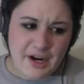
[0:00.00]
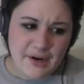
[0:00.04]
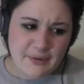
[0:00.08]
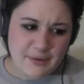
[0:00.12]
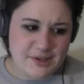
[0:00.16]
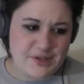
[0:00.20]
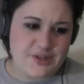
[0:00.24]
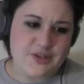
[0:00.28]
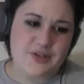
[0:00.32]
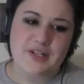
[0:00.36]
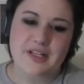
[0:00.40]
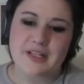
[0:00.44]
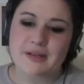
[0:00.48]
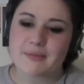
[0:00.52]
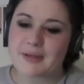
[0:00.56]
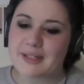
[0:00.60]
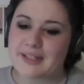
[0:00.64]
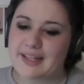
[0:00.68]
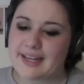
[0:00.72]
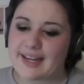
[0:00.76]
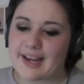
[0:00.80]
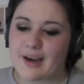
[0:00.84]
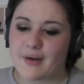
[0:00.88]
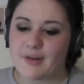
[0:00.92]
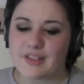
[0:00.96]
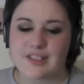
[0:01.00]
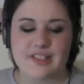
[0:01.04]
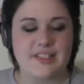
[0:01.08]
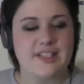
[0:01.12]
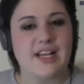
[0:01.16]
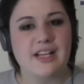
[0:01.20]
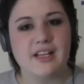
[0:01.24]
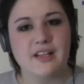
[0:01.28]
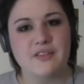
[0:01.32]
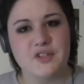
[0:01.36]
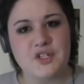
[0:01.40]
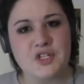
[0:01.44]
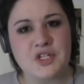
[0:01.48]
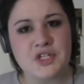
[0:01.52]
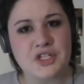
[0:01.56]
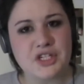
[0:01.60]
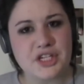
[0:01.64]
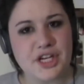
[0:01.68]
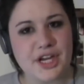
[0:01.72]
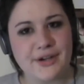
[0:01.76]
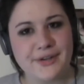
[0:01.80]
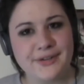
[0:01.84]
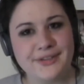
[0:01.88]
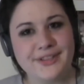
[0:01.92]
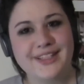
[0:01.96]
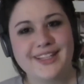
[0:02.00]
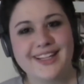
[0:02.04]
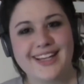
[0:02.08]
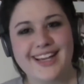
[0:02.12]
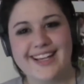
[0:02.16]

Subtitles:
were treating me like I was a television show,